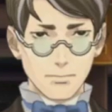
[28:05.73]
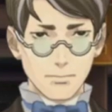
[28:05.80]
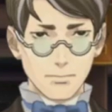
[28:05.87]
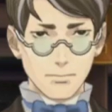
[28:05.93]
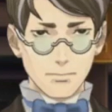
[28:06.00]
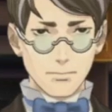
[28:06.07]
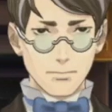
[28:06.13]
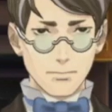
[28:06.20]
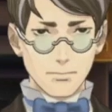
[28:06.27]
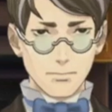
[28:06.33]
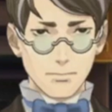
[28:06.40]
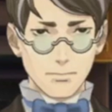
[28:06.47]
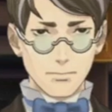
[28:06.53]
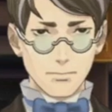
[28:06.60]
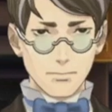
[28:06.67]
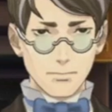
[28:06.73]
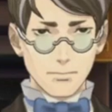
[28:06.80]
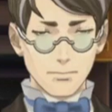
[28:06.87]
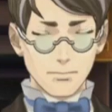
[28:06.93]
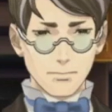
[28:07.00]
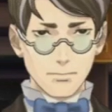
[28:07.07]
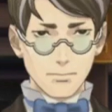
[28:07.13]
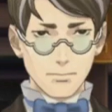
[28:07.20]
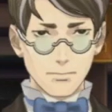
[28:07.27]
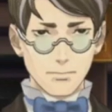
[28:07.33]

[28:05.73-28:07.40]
(silence)